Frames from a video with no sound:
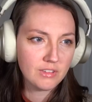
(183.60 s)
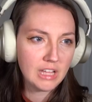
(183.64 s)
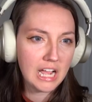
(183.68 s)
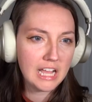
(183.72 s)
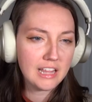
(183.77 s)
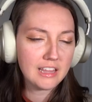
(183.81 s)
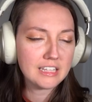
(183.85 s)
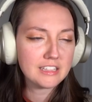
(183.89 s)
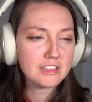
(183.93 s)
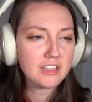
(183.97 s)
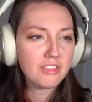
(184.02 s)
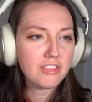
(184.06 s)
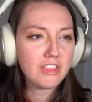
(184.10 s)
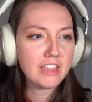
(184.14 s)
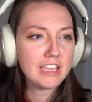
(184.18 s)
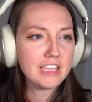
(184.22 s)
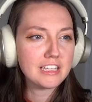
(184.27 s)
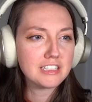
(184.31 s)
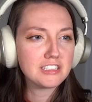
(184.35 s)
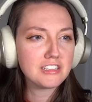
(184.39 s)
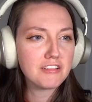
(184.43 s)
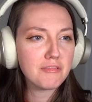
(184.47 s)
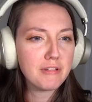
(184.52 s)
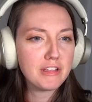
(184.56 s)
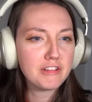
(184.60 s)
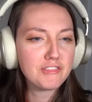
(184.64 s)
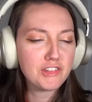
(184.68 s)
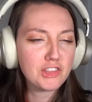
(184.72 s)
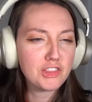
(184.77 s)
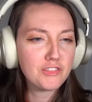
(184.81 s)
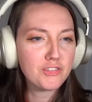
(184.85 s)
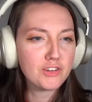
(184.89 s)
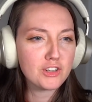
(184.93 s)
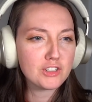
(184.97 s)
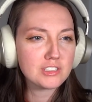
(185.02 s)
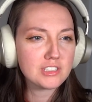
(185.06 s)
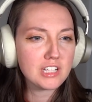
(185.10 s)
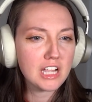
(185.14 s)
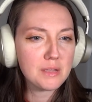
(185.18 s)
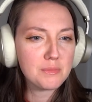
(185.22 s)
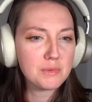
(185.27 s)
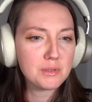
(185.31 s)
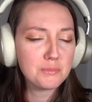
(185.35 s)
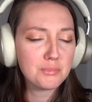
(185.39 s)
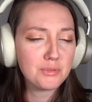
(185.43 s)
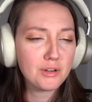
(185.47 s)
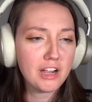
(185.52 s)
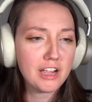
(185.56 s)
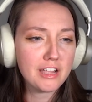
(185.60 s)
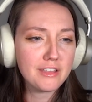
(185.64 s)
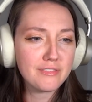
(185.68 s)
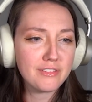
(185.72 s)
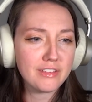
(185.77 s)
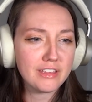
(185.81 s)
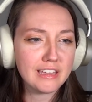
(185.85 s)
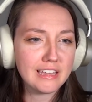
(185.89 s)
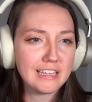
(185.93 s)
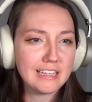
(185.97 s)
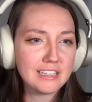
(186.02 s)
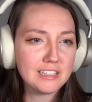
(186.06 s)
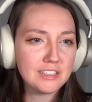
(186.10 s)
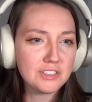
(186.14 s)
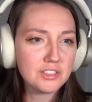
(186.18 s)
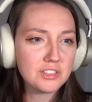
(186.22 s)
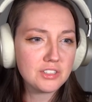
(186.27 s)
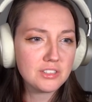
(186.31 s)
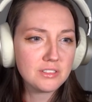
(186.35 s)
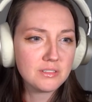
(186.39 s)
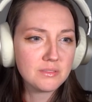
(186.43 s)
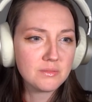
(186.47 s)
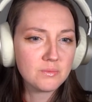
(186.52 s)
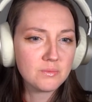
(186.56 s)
I like that they get to meet for the first time in private.